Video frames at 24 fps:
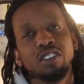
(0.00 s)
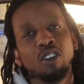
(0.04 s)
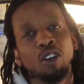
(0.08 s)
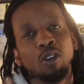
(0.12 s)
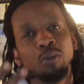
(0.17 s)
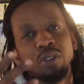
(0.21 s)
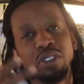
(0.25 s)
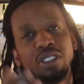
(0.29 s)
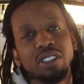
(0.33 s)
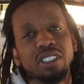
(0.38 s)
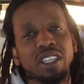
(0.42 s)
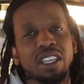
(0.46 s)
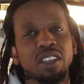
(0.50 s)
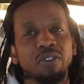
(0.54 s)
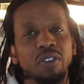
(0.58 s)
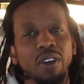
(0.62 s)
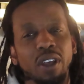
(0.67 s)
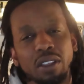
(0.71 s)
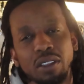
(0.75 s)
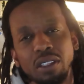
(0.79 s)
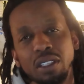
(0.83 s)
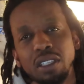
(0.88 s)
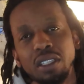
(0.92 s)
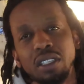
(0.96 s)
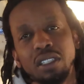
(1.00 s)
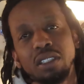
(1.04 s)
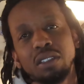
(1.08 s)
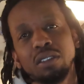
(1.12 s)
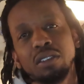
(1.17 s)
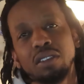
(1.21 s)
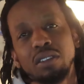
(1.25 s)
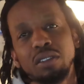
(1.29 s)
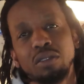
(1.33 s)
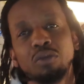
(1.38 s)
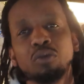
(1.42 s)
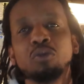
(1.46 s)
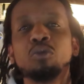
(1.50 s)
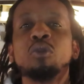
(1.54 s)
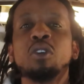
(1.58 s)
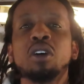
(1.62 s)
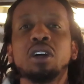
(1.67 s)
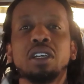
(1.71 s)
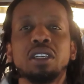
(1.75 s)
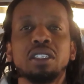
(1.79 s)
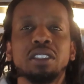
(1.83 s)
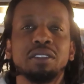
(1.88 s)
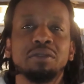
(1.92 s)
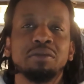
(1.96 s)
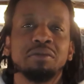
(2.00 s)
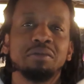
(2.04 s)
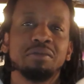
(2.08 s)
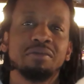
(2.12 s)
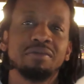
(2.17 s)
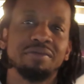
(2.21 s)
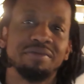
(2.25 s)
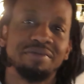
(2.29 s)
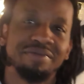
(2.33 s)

Y'all be safe out there. 100.